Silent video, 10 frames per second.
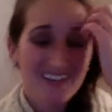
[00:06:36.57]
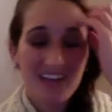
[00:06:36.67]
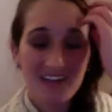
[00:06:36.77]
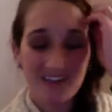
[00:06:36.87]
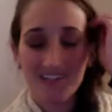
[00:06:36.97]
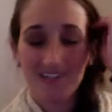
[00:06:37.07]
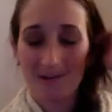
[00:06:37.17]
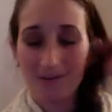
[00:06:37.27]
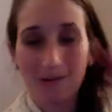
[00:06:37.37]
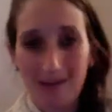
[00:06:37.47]
Because they're
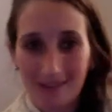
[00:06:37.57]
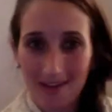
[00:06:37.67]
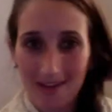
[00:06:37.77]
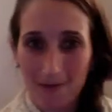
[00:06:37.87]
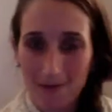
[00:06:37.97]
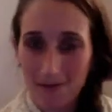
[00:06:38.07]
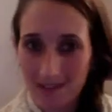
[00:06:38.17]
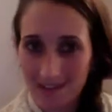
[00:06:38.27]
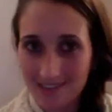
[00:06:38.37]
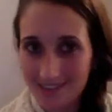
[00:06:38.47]
all probably like, who
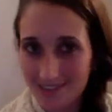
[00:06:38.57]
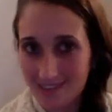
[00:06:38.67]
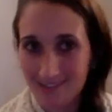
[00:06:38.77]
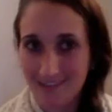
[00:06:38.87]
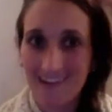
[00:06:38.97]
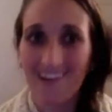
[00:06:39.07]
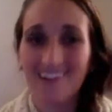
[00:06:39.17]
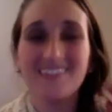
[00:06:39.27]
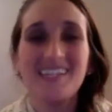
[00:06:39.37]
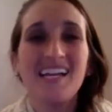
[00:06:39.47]
is this
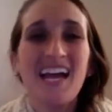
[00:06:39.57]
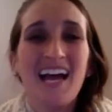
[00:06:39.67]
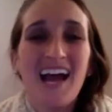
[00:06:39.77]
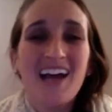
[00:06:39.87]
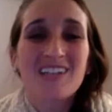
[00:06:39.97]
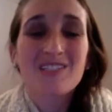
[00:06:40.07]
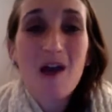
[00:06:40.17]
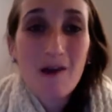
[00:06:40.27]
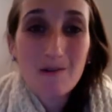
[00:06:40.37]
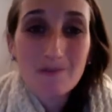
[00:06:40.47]
girl?
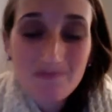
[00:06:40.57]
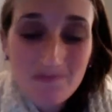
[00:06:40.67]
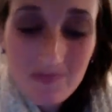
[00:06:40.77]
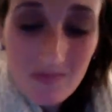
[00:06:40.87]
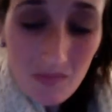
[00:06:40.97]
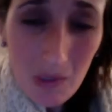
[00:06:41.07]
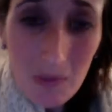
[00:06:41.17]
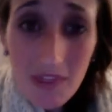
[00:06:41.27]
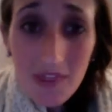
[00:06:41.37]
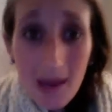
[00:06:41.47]
So
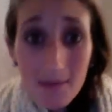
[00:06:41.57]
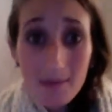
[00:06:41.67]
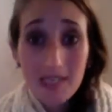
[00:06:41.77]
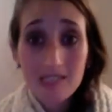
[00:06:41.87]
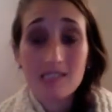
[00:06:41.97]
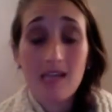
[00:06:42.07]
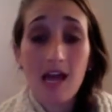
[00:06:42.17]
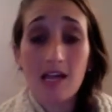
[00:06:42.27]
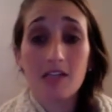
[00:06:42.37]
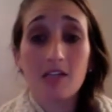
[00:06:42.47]
with that being
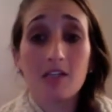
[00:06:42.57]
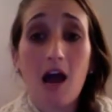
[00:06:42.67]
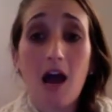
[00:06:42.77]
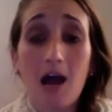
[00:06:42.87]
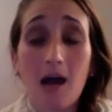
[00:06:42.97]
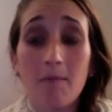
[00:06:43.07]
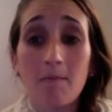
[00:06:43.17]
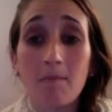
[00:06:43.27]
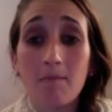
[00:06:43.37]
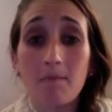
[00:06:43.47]
said,
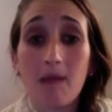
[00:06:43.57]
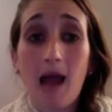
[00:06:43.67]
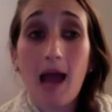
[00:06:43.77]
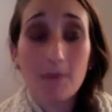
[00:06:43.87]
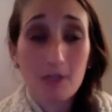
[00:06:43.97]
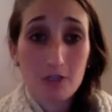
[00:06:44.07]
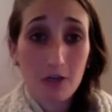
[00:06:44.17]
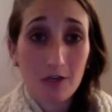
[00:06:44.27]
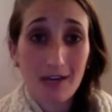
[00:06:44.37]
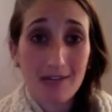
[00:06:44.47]
I'm going to
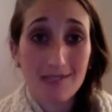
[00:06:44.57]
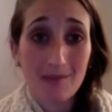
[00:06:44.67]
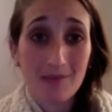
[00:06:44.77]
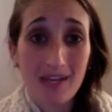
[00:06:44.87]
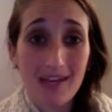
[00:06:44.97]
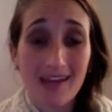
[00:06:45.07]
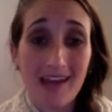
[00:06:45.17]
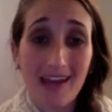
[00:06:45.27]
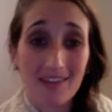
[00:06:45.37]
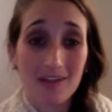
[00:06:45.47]
show you guys something,
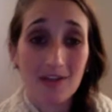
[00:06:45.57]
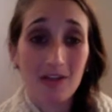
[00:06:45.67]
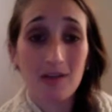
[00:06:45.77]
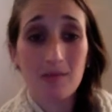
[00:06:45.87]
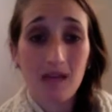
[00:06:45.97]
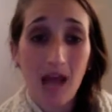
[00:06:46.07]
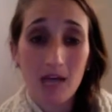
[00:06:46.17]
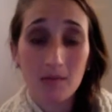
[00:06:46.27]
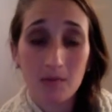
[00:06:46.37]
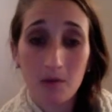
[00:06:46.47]
and I think you're going to be
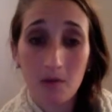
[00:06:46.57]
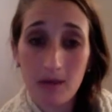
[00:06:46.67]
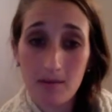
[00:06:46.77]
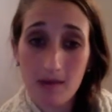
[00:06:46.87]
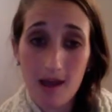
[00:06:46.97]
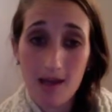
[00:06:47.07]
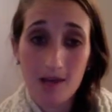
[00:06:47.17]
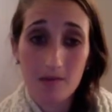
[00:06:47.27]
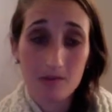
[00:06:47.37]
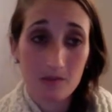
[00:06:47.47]
kind of blown away by
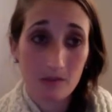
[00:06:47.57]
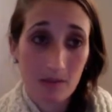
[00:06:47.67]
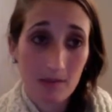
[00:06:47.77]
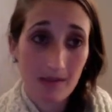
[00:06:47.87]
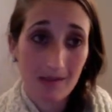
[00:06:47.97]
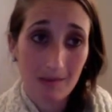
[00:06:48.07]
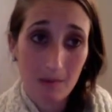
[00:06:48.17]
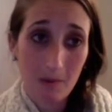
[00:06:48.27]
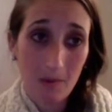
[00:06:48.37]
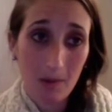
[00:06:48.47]
it. So let me
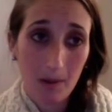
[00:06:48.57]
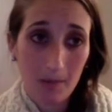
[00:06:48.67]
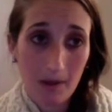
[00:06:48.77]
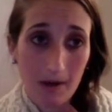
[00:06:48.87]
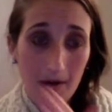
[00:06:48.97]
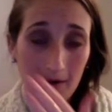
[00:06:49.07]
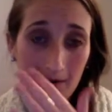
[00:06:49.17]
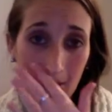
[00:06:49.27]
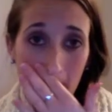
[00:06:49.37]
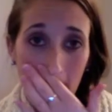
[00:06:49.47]
pull it up here.
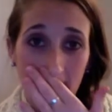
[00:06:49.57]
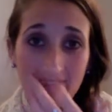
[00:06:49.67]
All right.